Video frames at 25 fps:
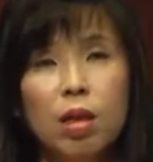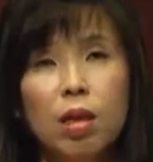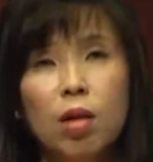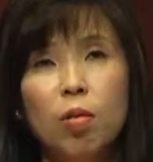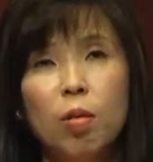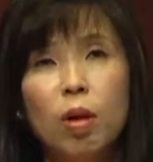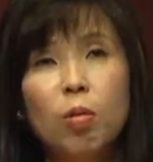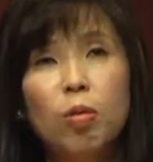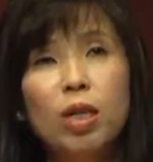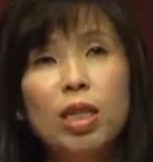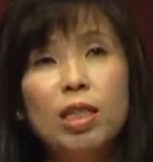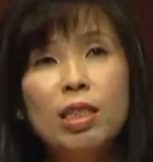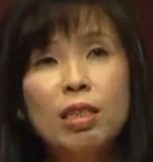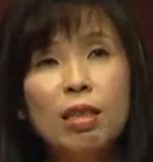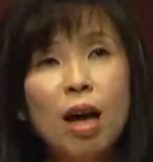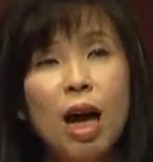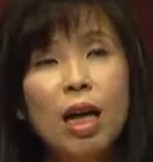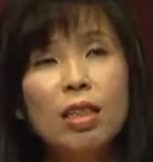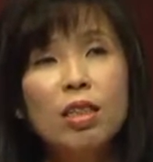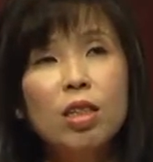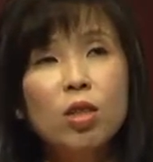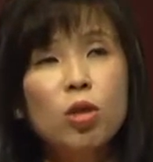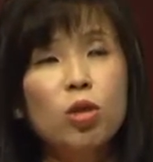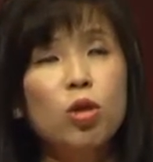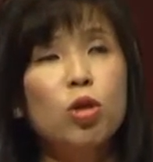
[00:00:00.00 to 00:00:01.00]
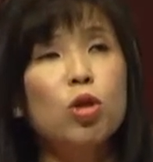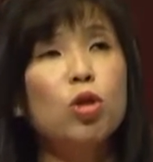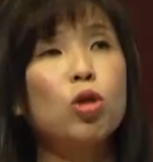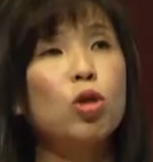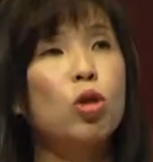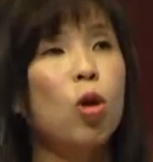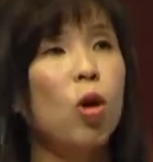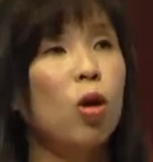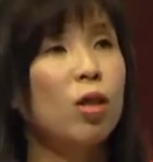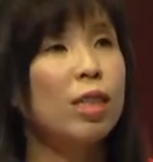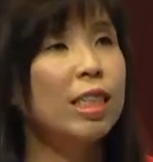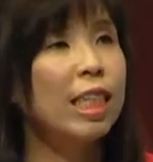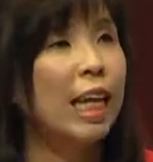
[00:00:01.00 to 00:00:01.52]
when we started to
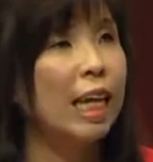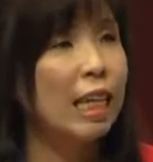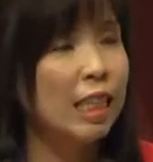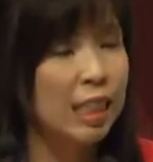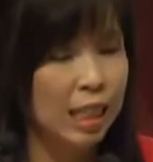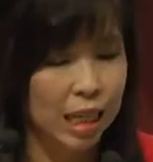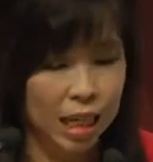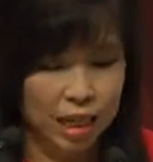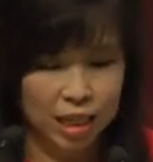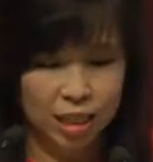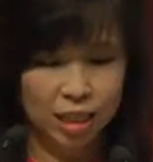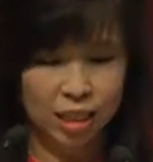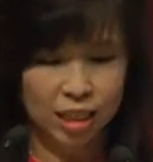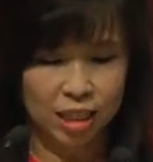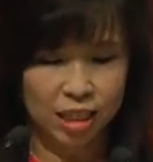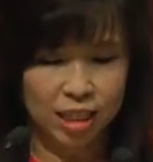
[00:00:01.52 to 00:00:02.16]
store data,